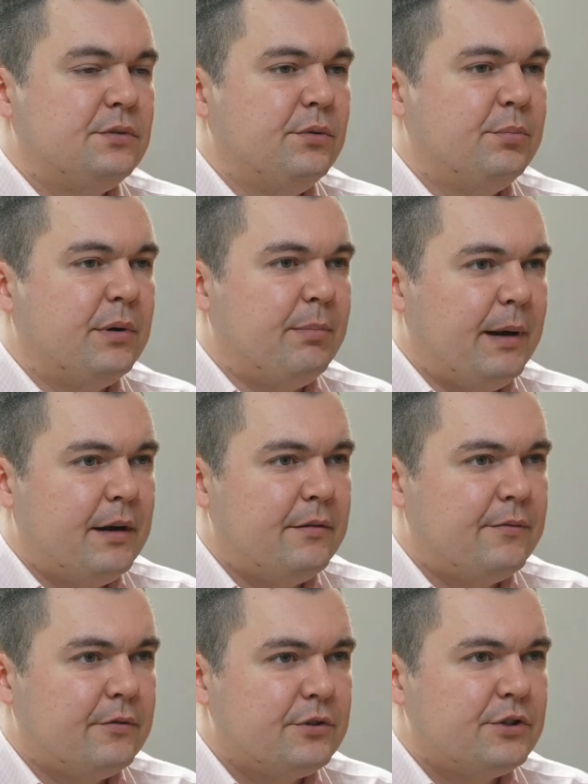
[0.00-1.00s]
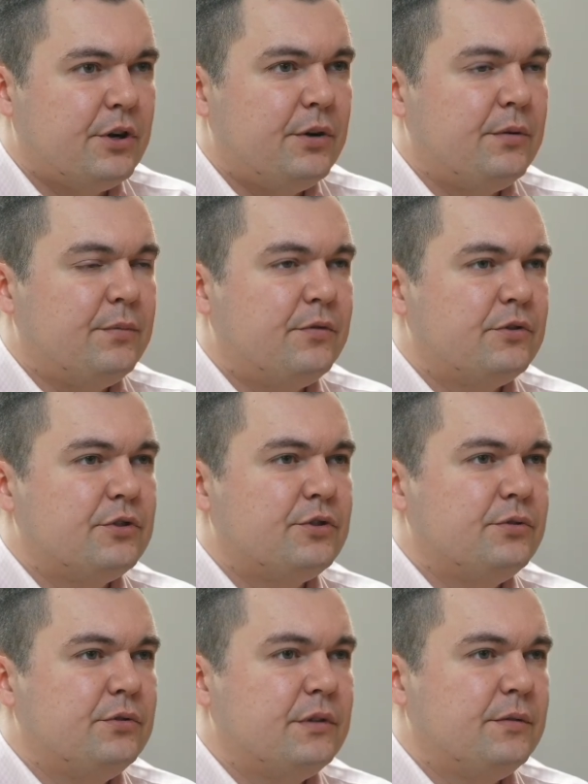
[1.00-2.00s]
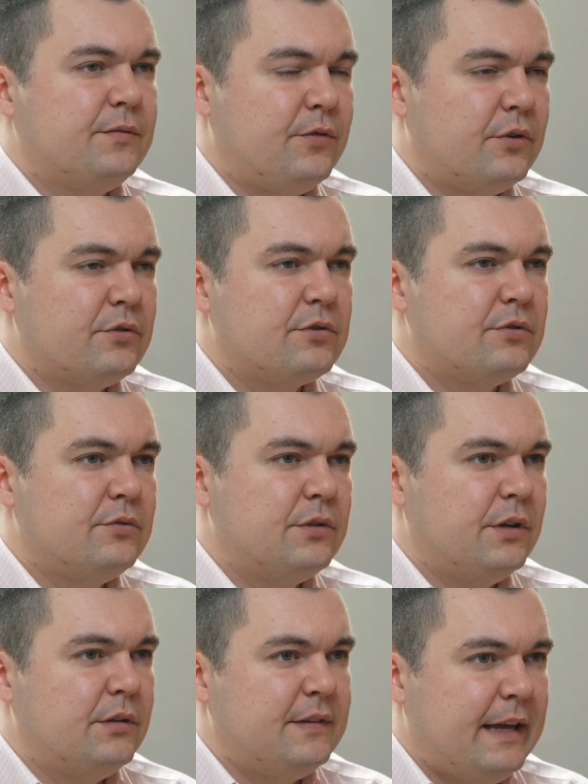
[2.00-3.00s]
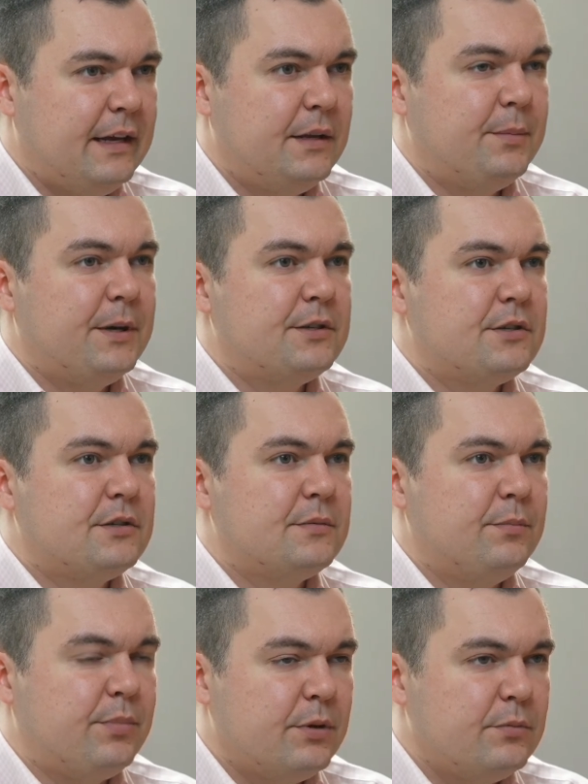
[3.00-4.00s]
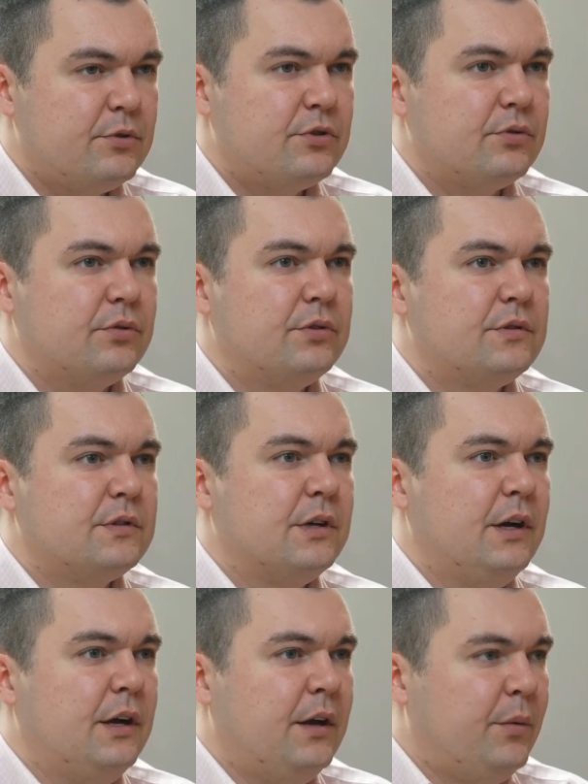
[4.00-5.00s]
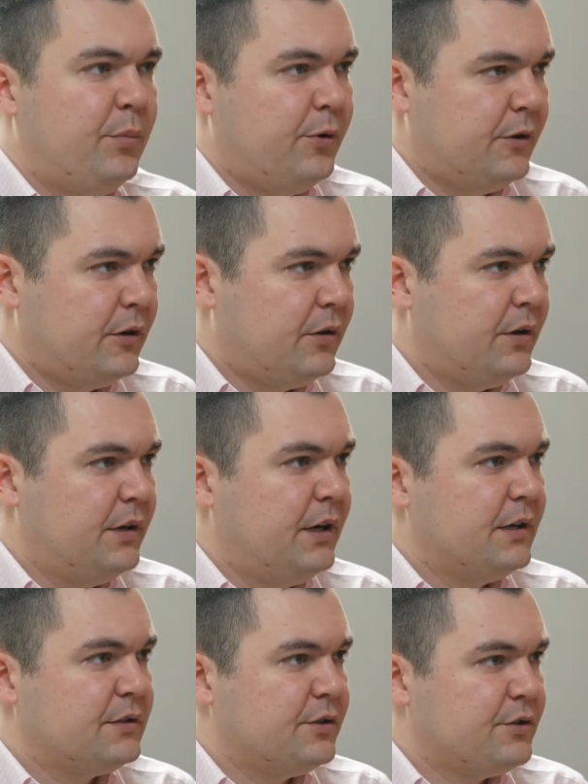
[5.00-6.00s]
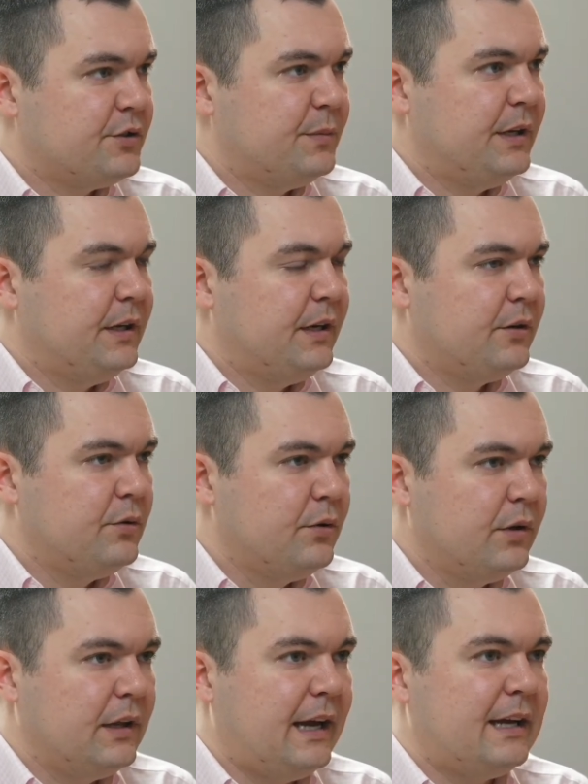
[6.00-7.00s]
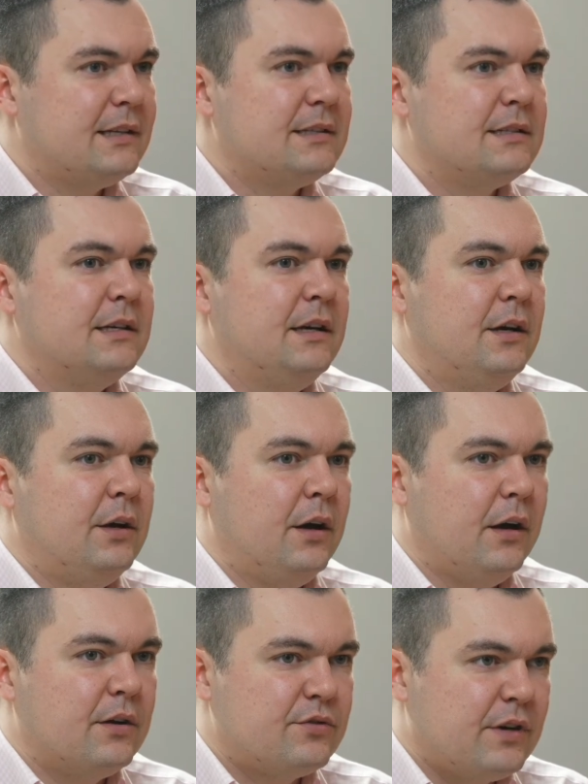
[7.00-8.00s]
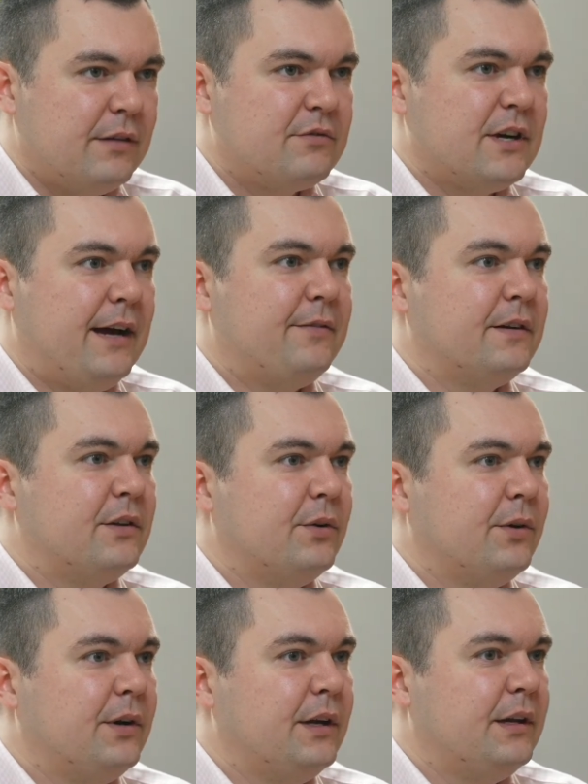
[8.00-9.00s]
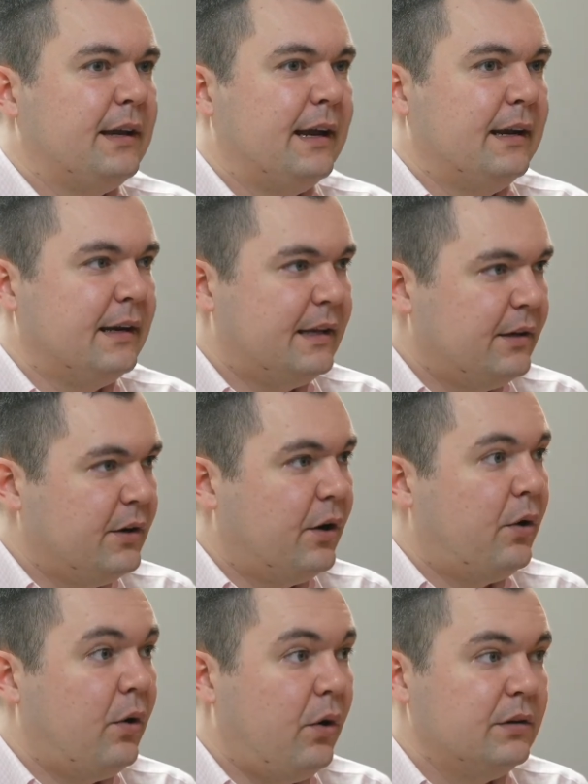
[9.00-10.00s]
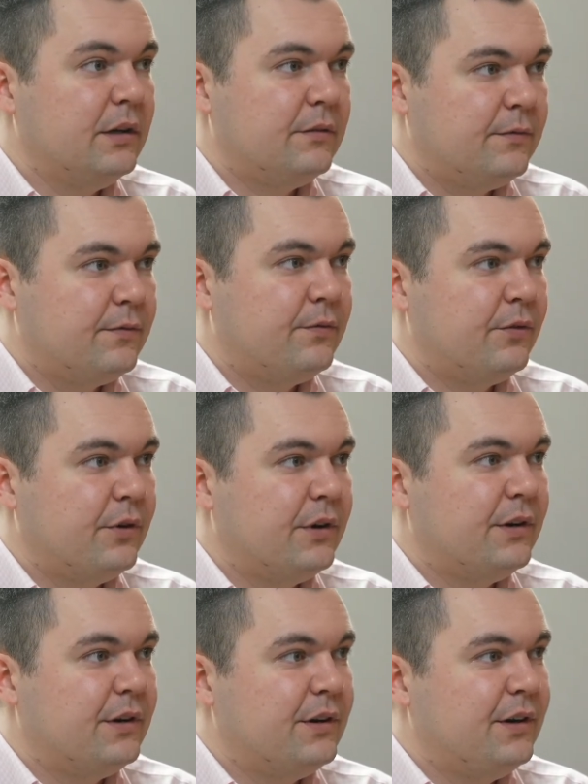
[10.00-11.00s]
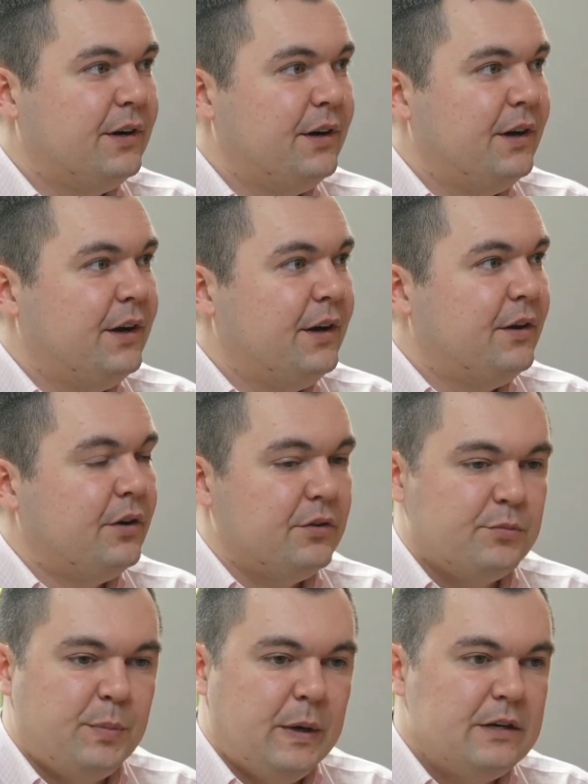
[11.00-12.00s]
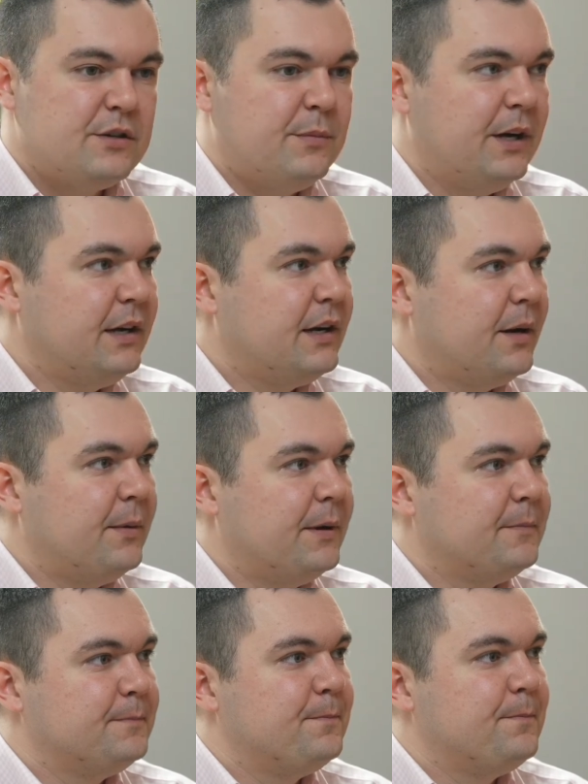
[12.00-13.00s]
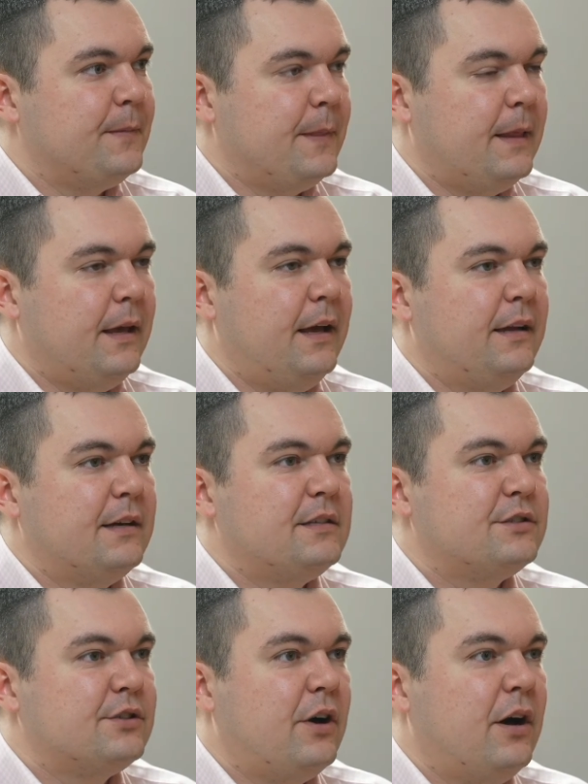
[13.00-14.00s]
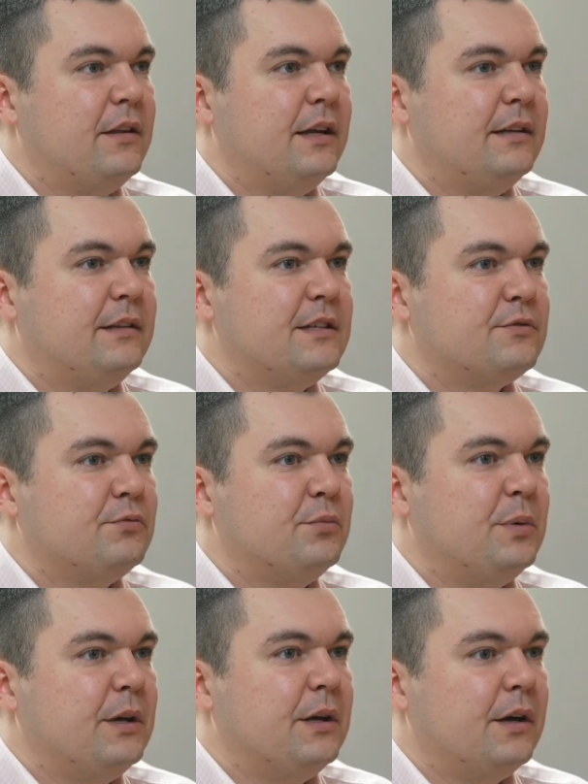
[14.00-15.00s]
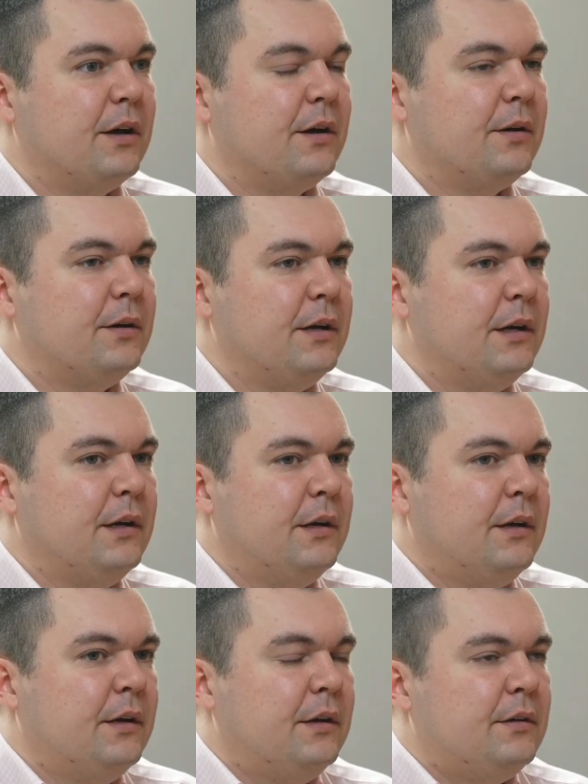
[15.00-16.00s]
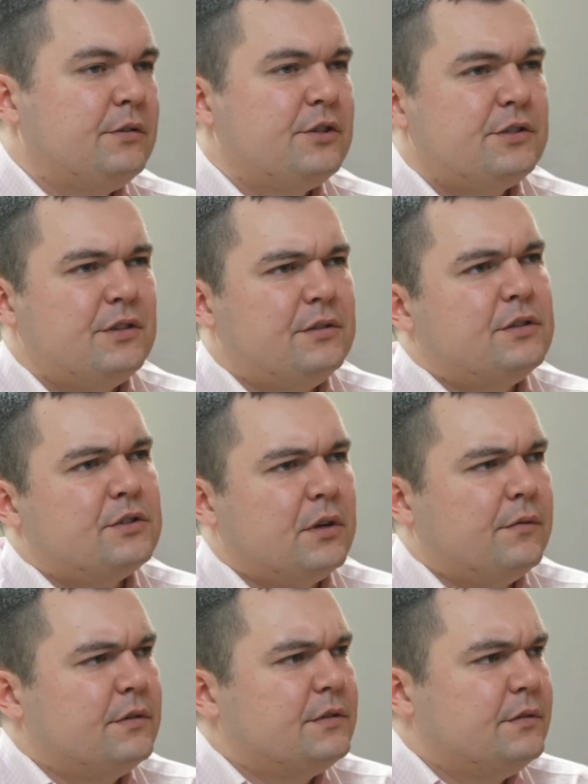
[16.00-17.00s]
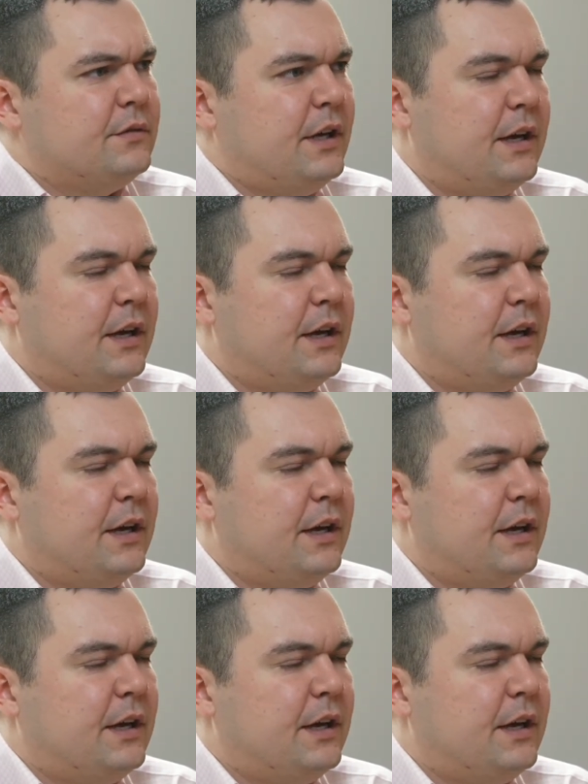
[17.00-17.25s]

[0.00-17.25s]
to prepare for show, for shoot, photo shoot, take the pictures, print brochures, put it on uh, social media and Google Ads, uh, drive traffic to it, and hold it. You, you have to invest. You as a listing agent, of course. And I saw that this would be uh, just a disservice,